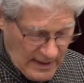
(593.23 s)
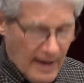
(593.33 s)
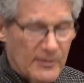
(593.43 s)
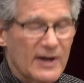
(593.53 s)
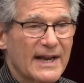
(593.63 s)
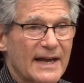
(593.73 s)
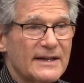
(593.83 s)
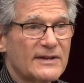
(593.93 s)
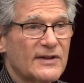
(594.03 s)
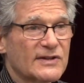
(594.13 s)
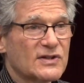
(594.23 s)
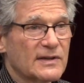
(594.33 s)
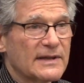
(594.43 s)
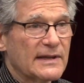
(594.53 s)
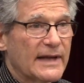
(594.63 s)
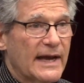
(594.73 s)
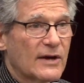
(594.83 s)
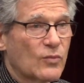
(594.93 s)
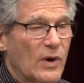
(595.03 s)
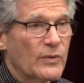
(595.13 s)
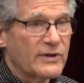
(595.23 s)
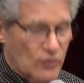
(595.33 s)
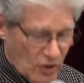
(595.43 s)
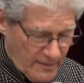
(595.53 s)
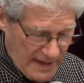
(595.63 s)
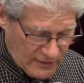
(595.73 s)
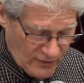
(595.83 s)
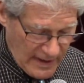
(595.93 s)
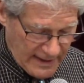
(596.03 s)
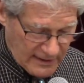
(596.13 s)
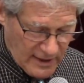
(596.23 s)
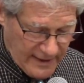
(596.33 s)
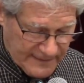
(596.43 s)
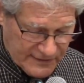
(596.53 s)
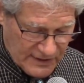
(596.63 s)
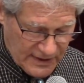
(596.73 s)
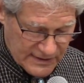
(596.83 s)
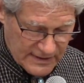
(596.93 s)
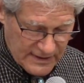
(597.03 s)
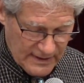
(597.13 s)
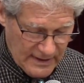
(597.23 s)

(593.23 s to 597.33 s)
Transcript: I'm going to get into this a little later when we talk about chronic Lyme disease.